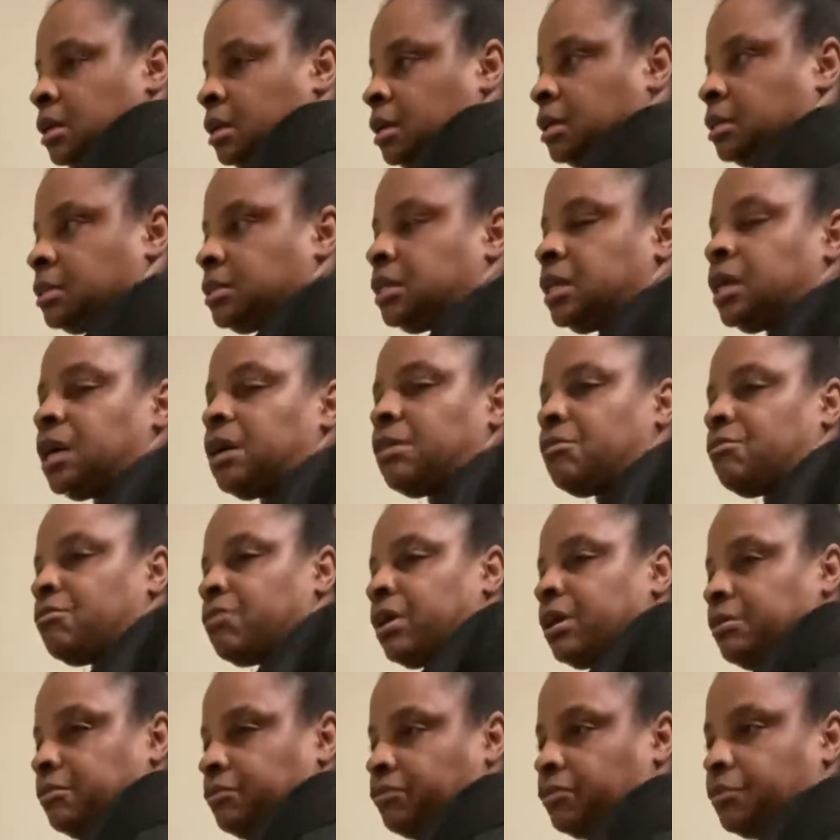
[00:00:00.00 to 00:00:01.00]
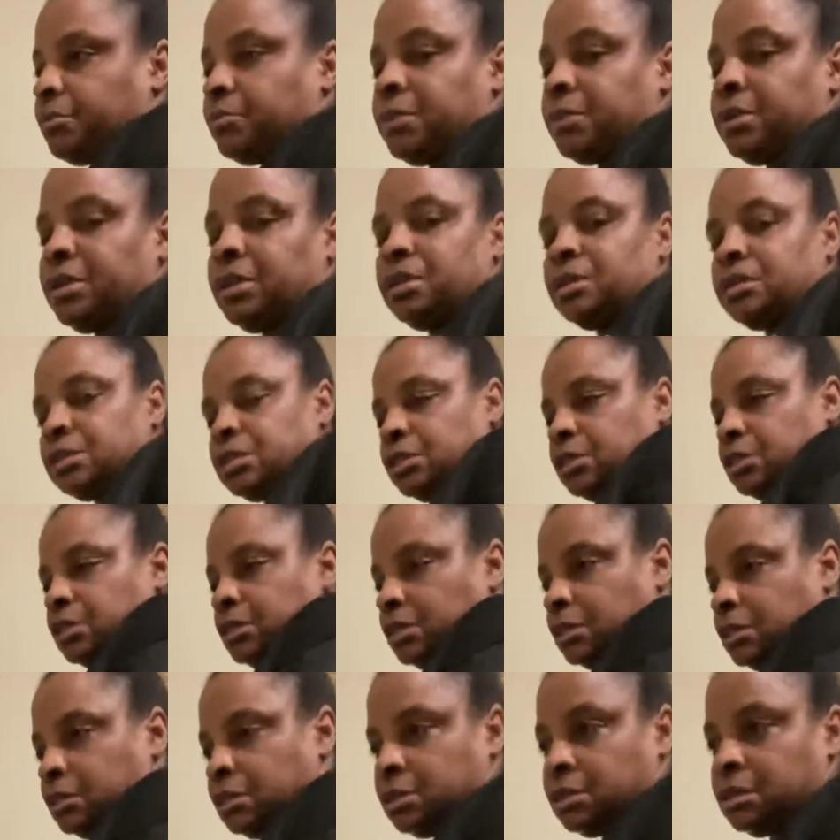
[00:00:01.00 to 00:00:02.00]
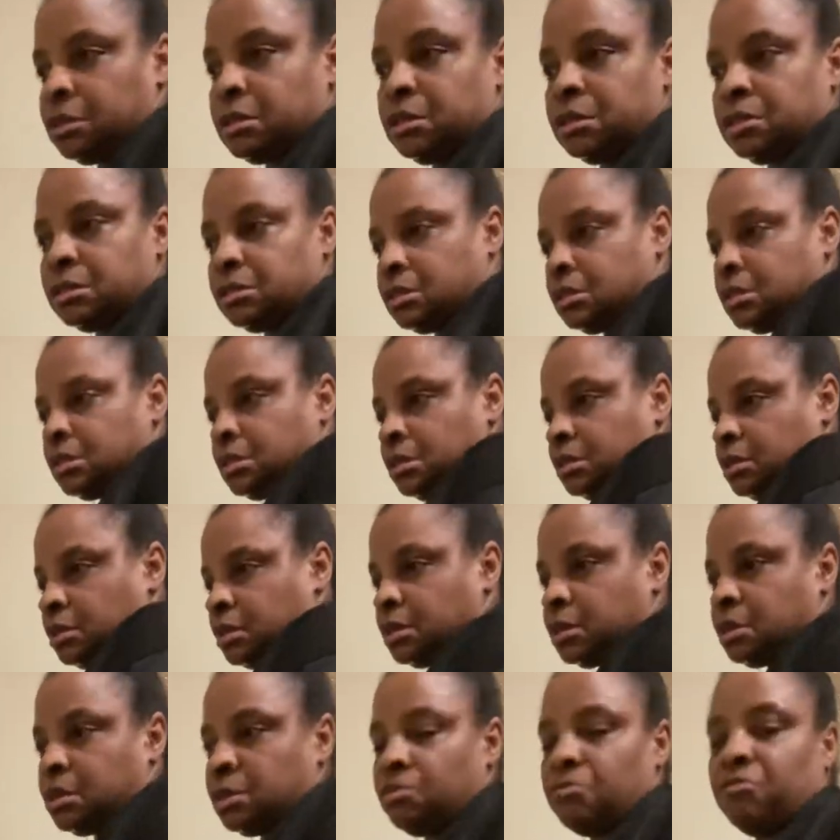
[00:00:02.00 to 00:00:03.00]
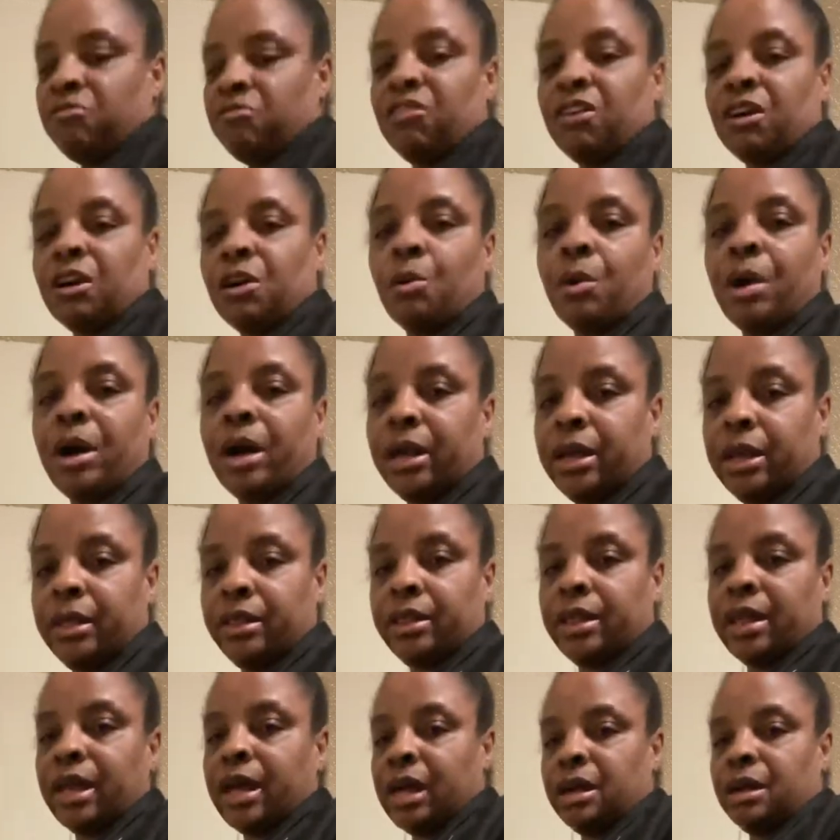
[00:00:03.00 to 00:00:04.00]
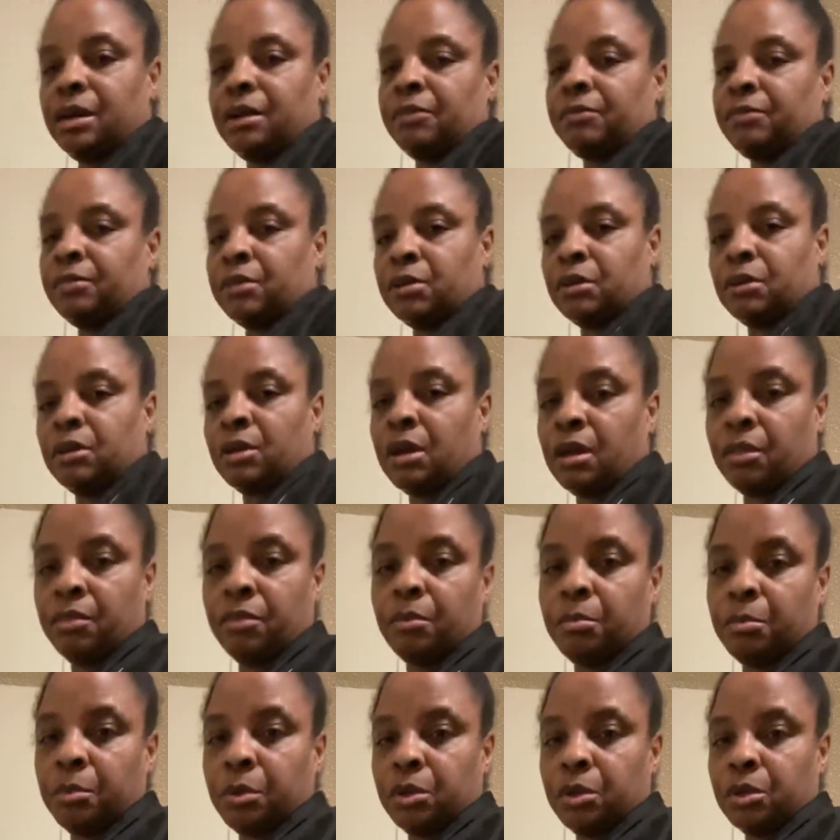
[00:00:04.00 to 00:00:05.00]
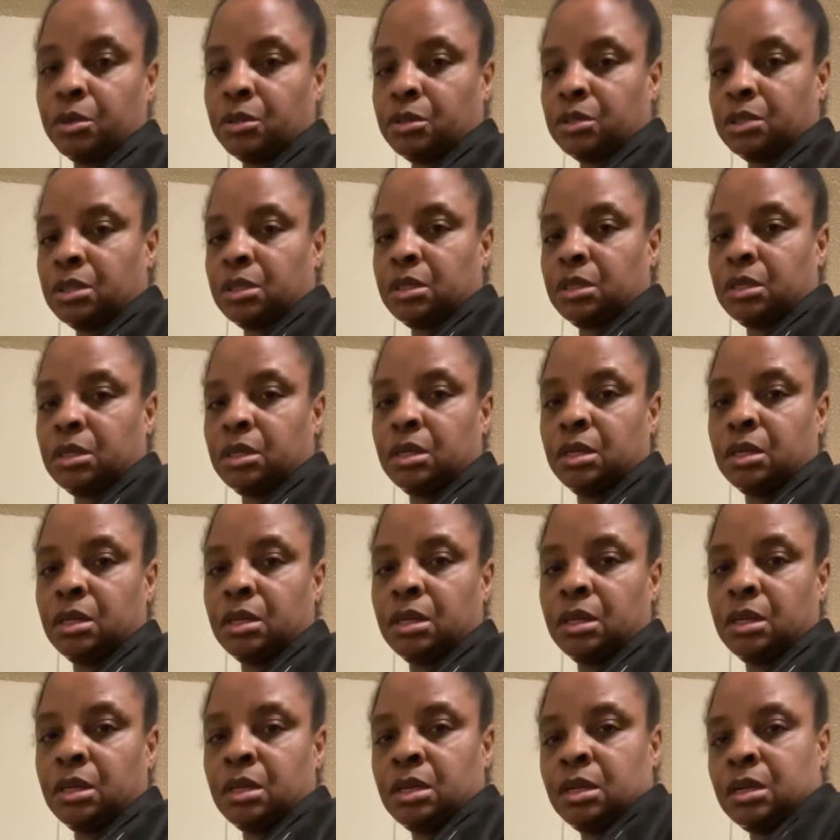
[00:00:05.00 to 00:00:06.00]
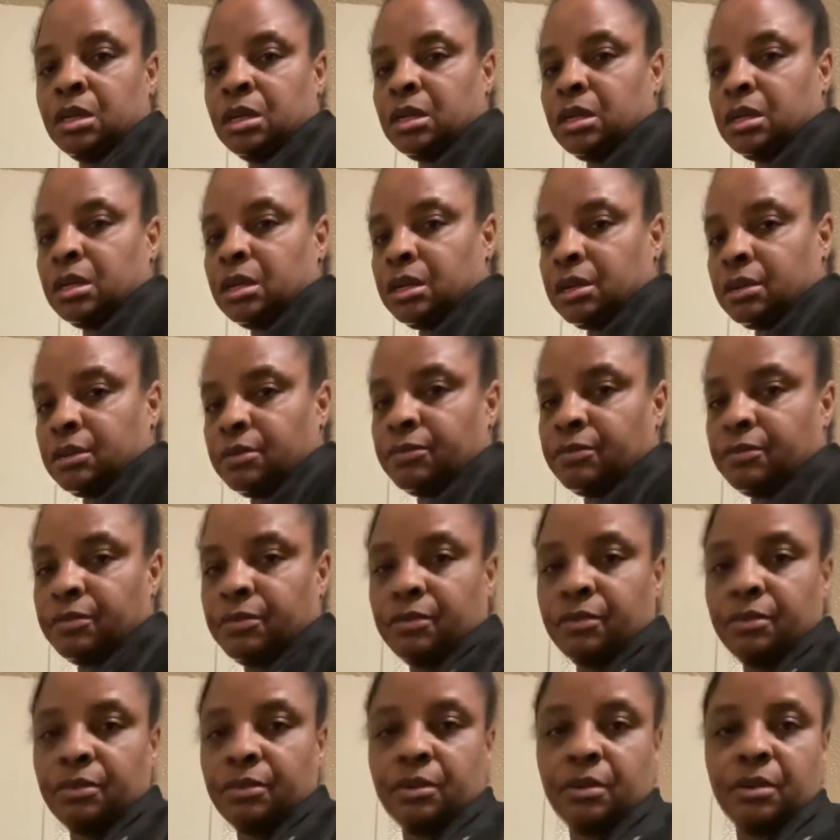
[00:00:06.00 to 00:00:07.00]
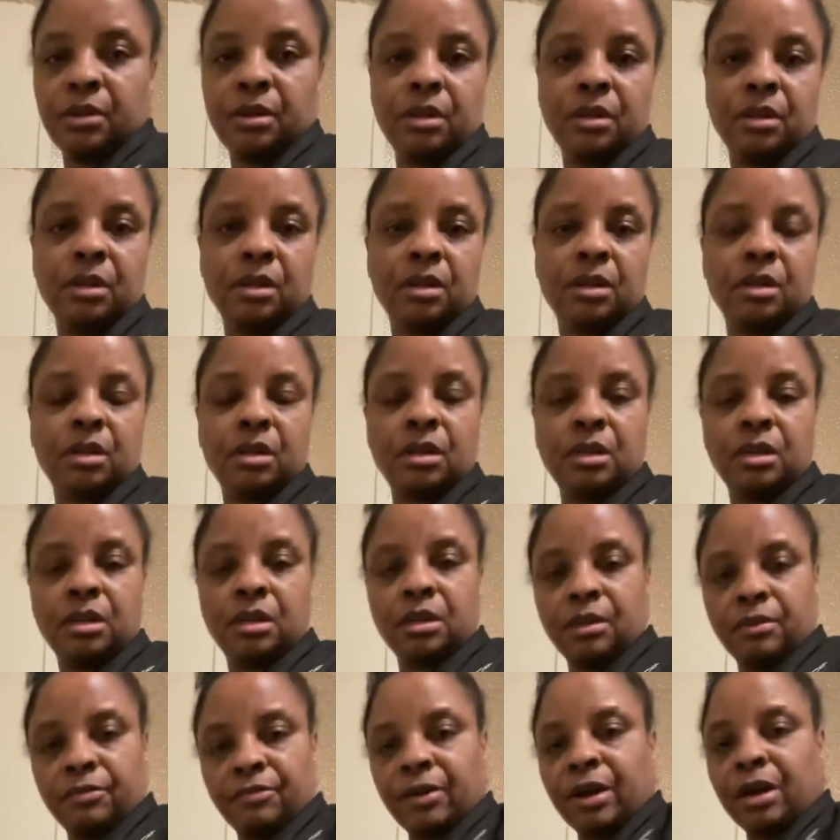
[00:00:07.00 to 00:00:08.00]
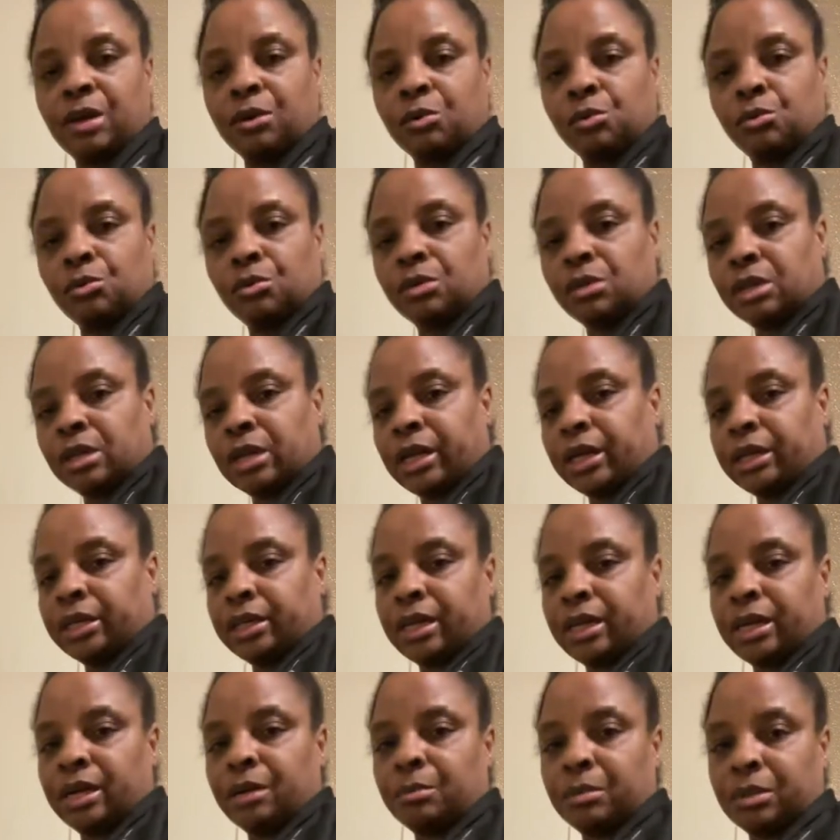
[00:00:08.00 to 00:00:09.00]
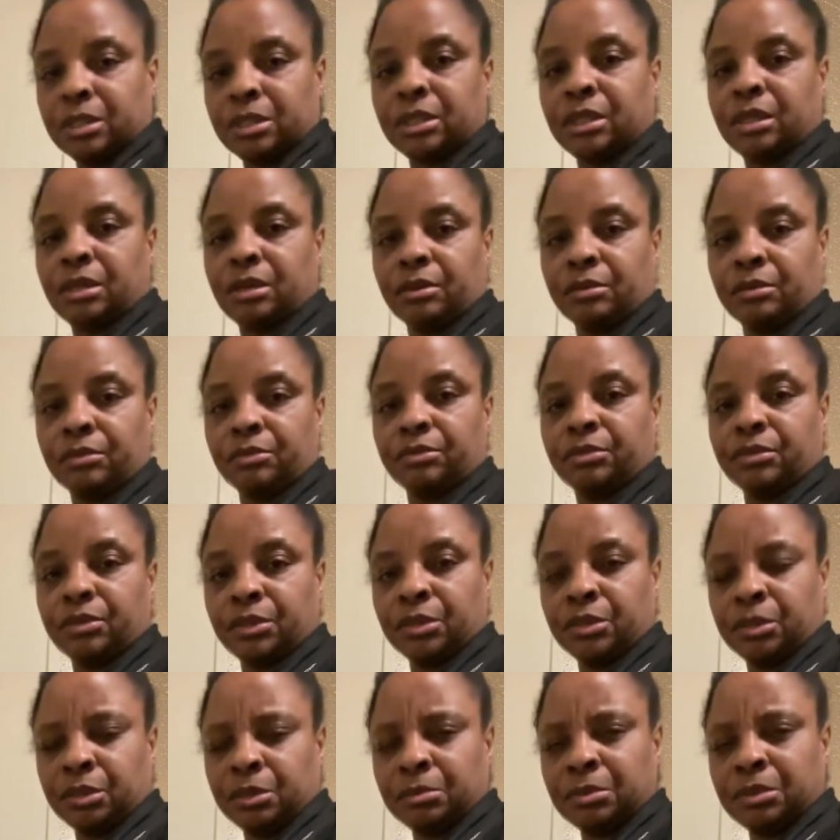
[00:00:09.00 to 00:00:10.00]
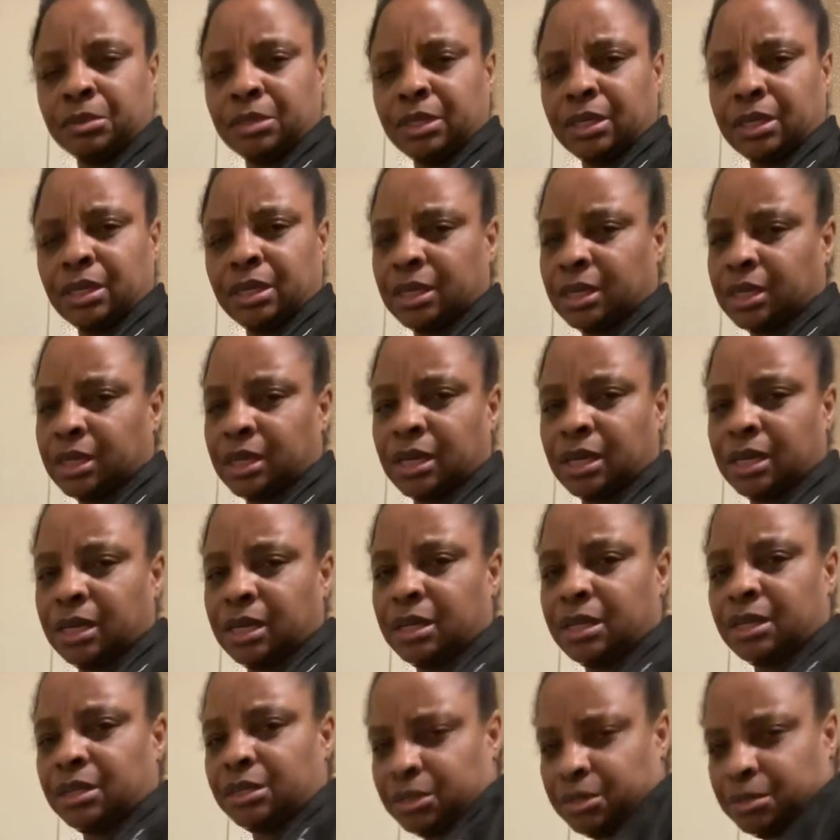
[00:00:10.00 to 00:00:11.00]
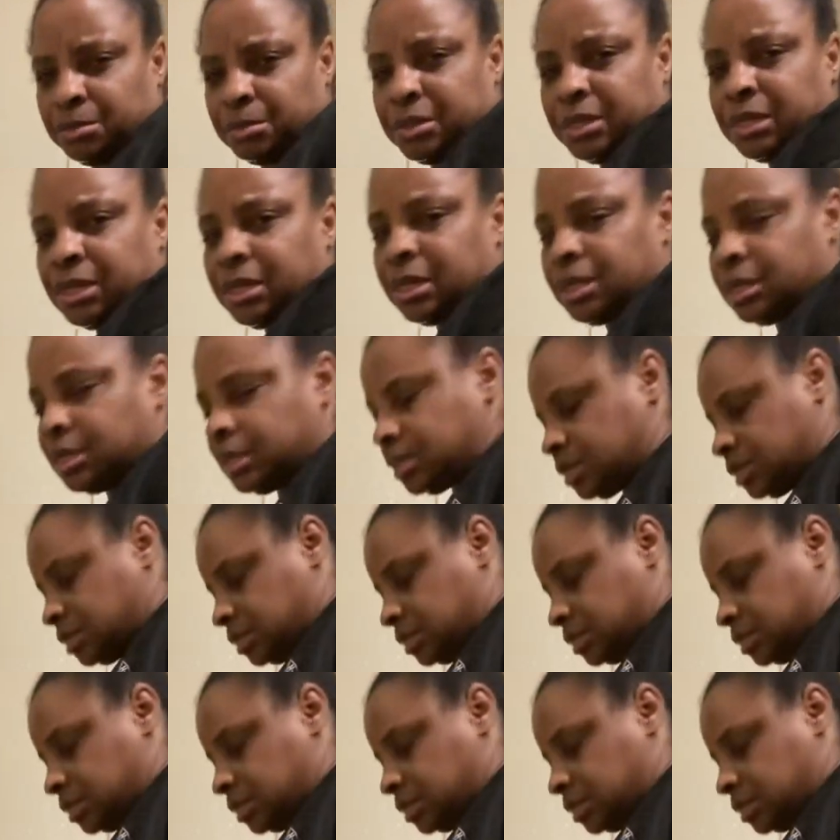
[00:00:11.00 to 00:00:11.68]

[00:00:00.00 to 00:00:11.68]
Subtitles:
It's not right for me to require that of the other person if I don't look like that myself. You know what I'm saying? You know what I'm saying?